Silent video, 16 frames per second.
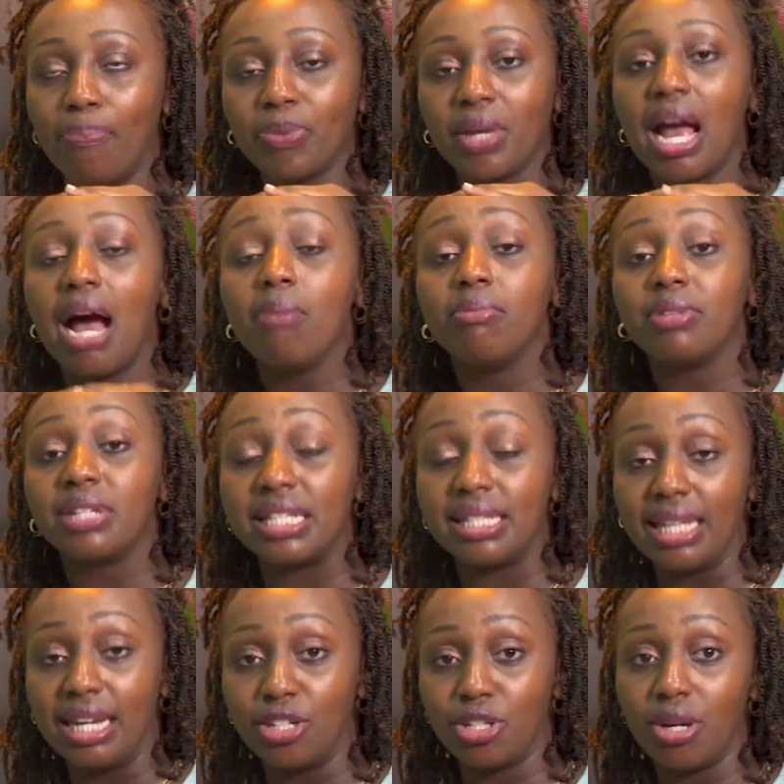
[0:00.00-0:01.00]
gum
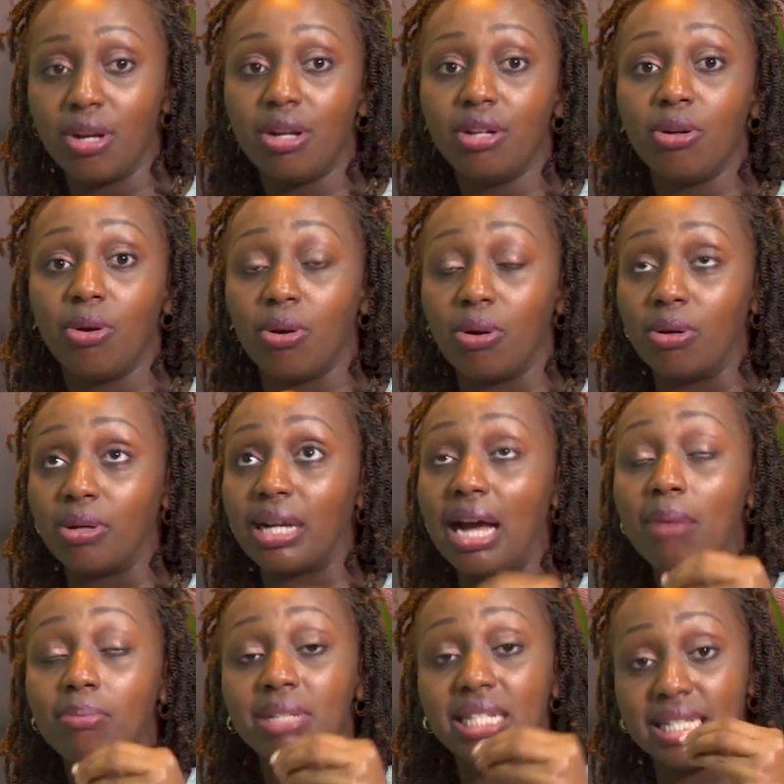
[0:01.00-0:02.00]
recession or
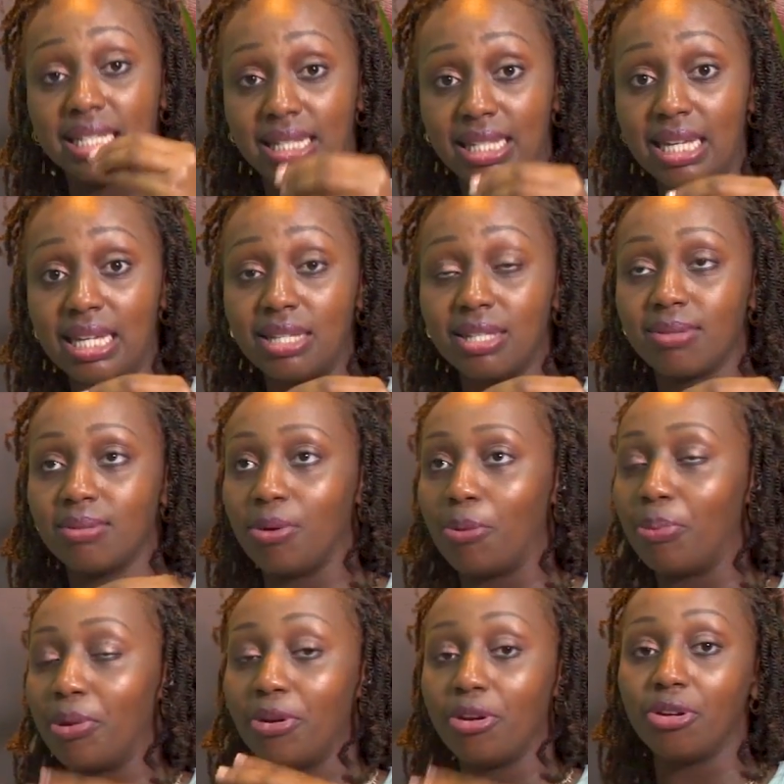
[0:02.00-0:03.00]
gum disease, or
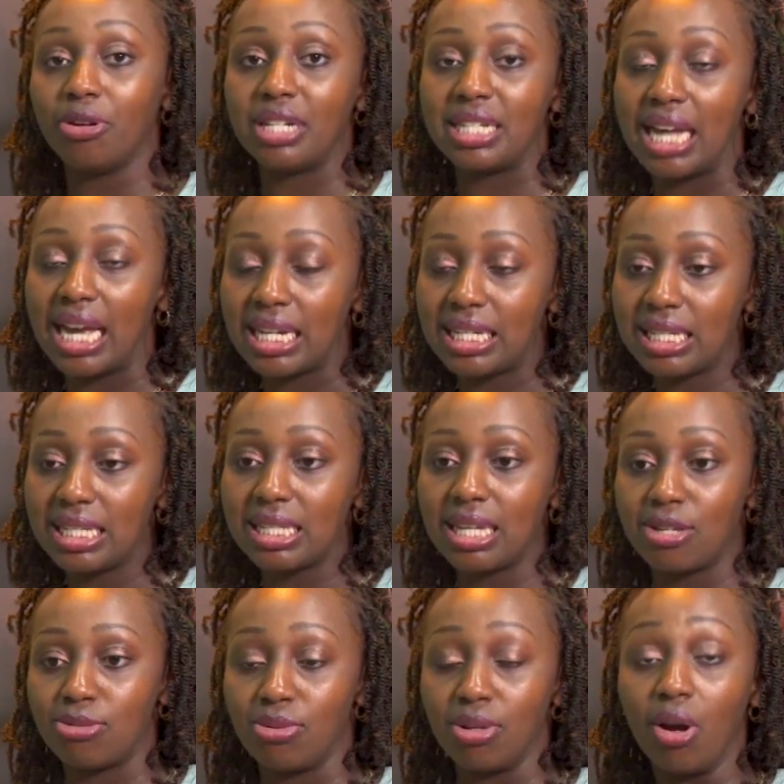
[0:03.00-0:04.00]
periodontitis
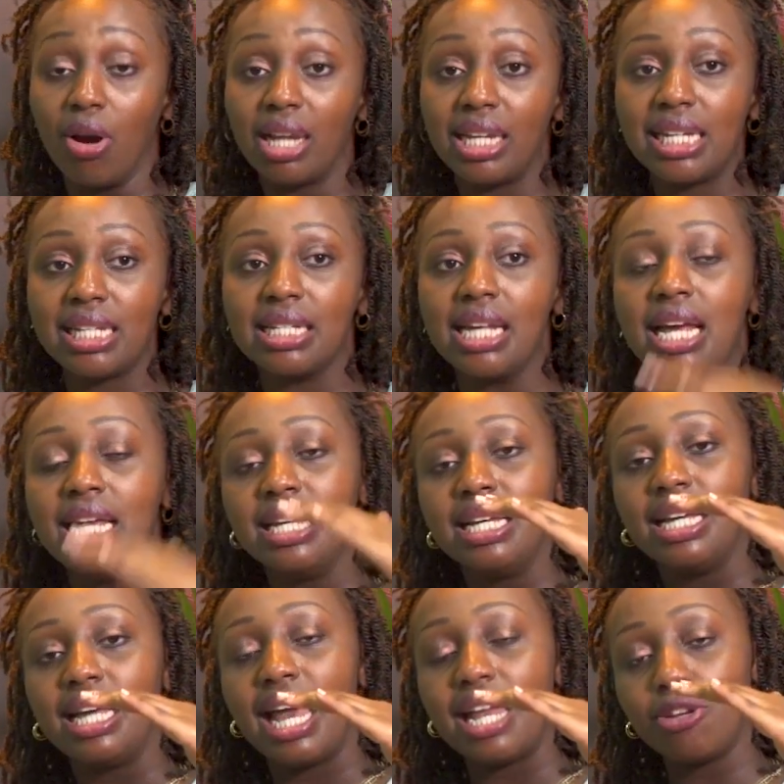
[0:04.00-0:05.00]
as we call it,
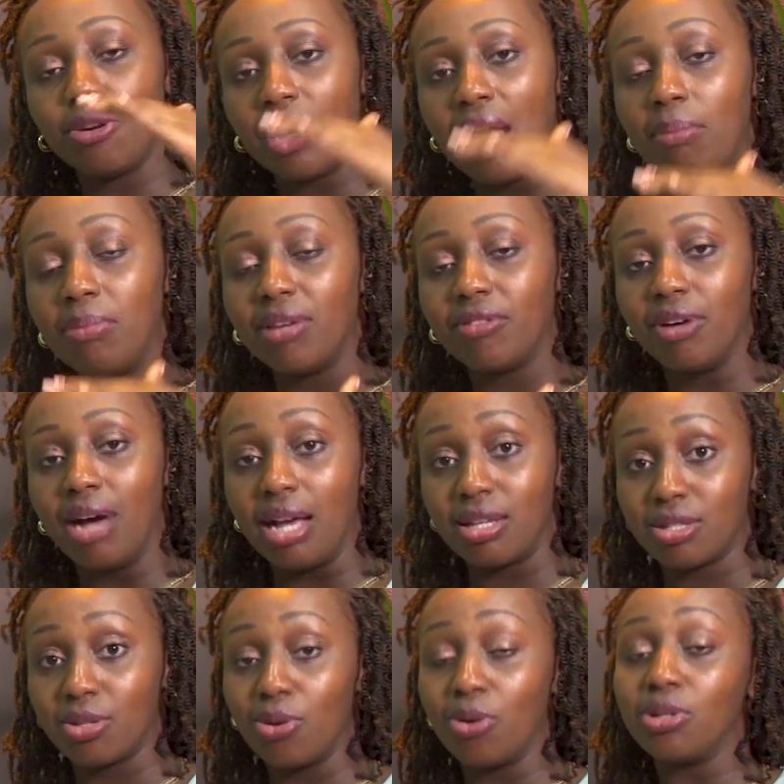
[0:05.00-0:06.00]
and your gum level
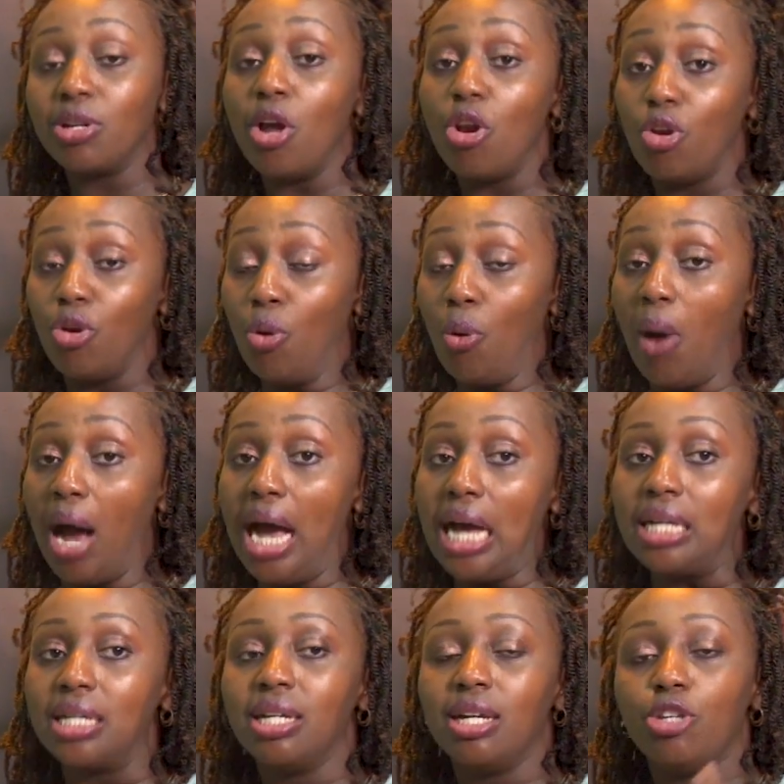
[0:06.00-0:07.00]
has gone
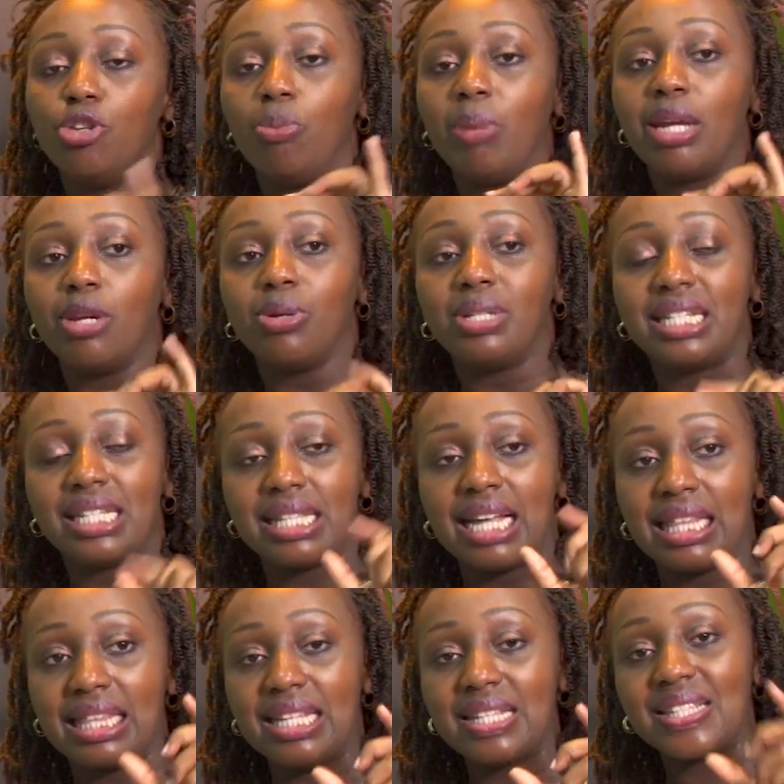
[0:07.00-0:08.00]
lower, you may notice
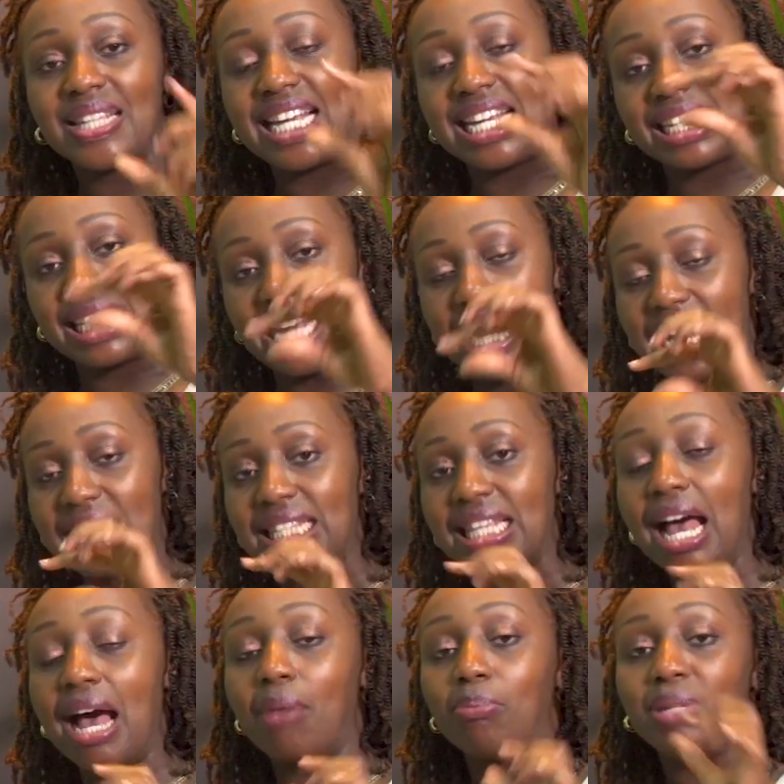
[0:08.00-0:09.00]
that these areas
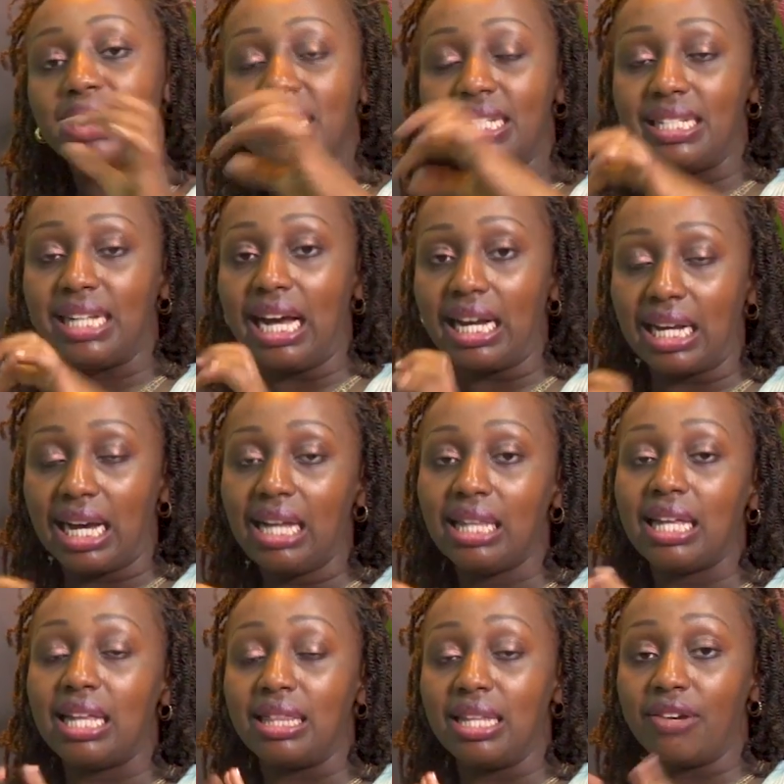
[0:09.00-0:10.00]
are a bit darker
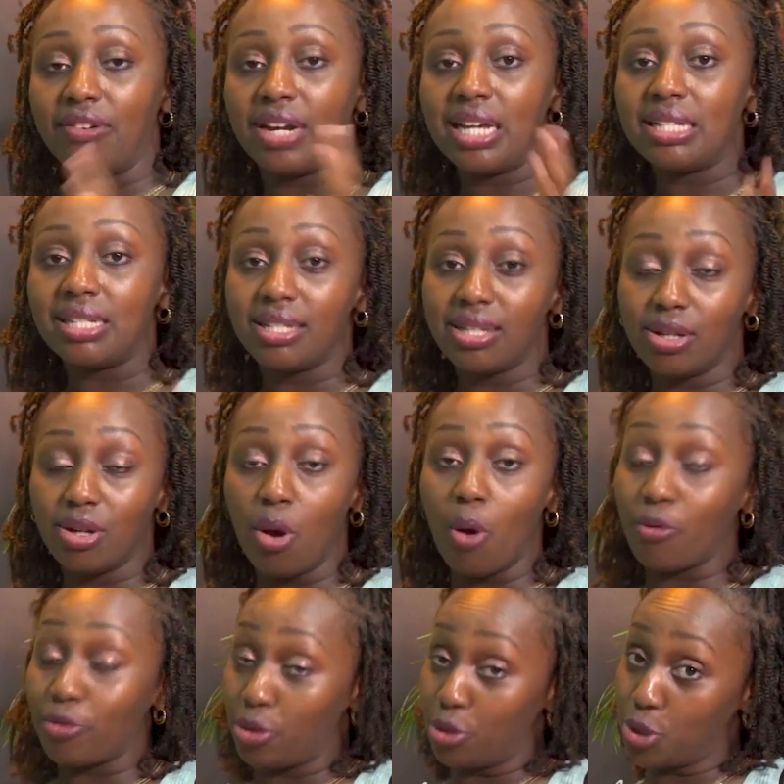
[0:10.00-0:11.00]
than the rest
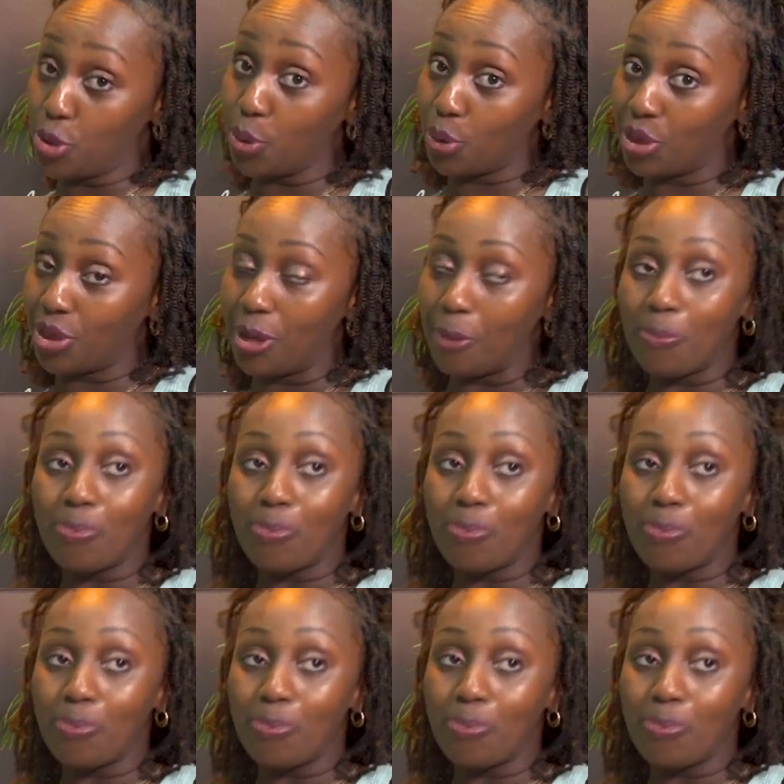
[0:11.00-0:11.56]
of your tooth.